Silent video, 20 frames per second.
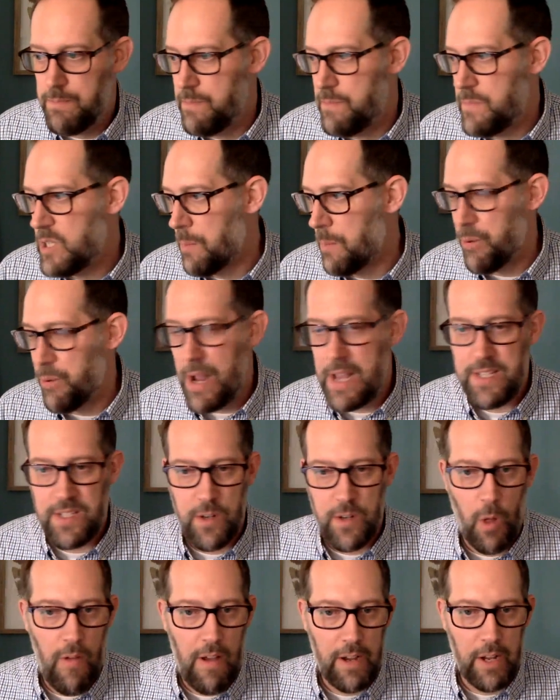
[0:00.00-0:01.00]
compressed
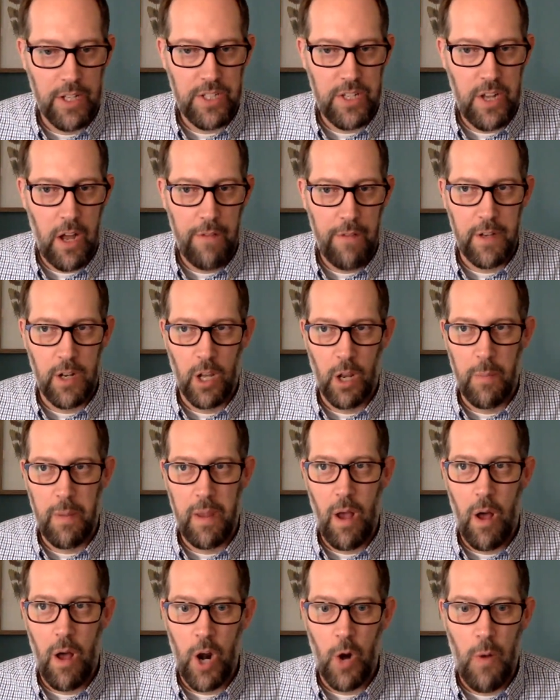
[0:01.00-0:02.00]
and all that good stuff, and it'll be
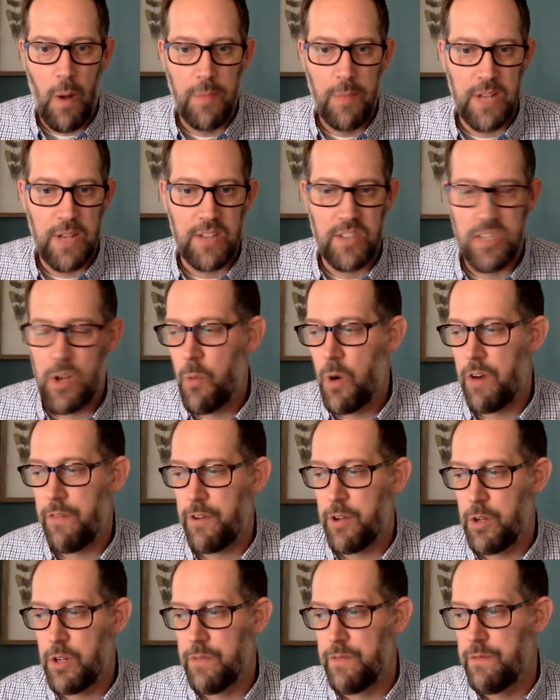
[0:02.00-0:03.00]
on our website somewhere
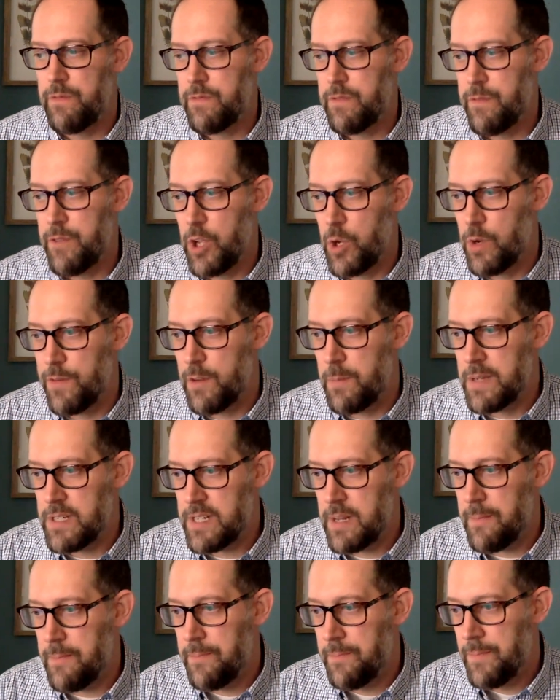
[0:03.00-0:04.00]
for you to view if you
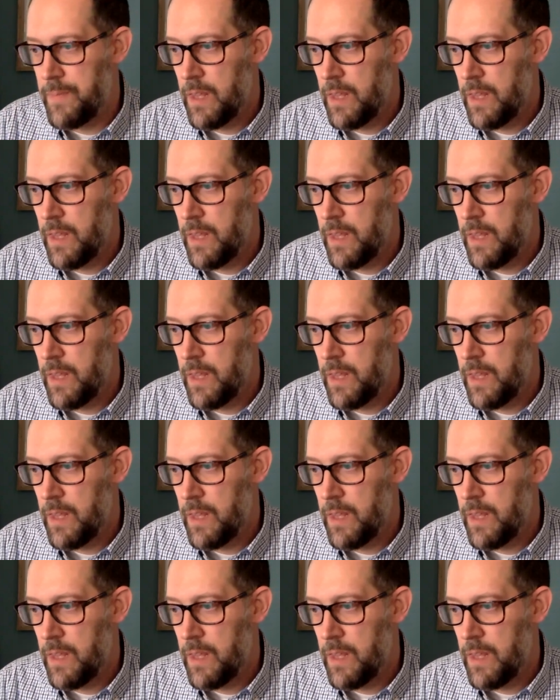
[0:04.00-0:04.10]
missed it.